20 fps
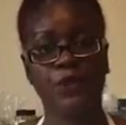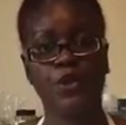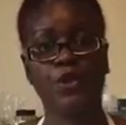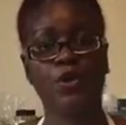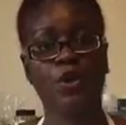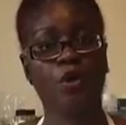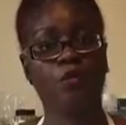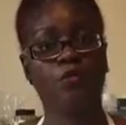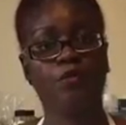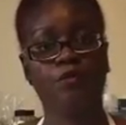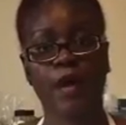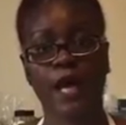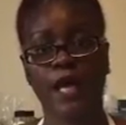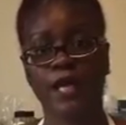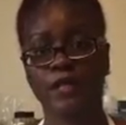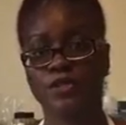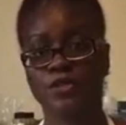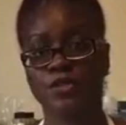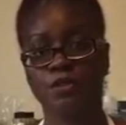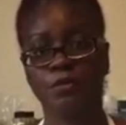You don't
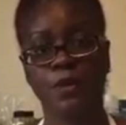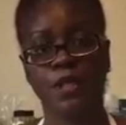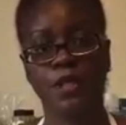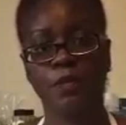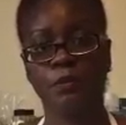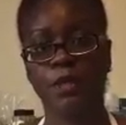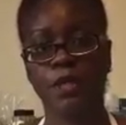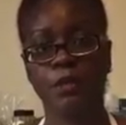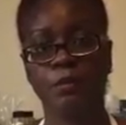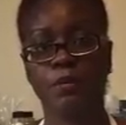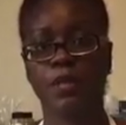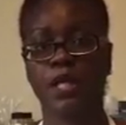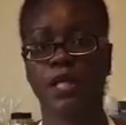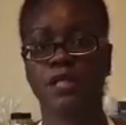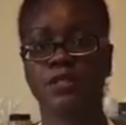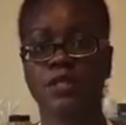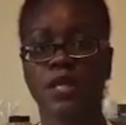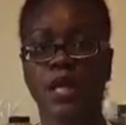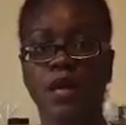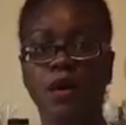find too many people
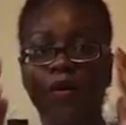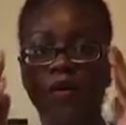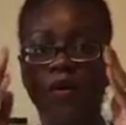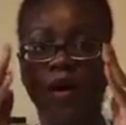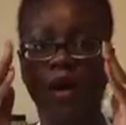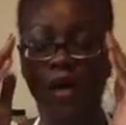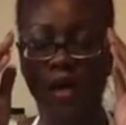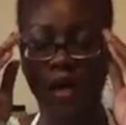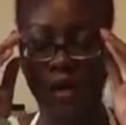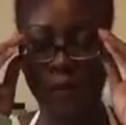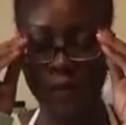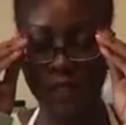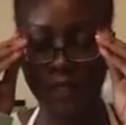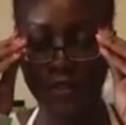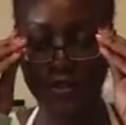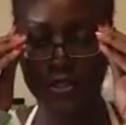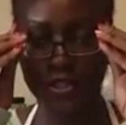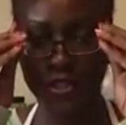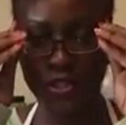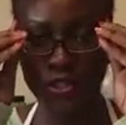that say, oh, I'm
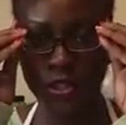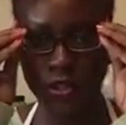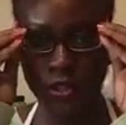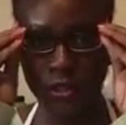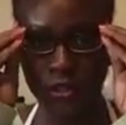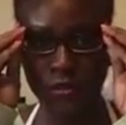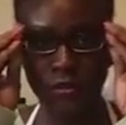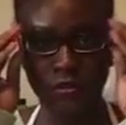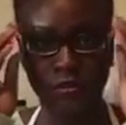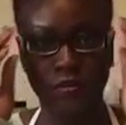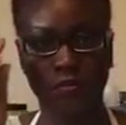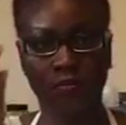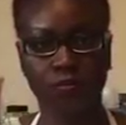allergic to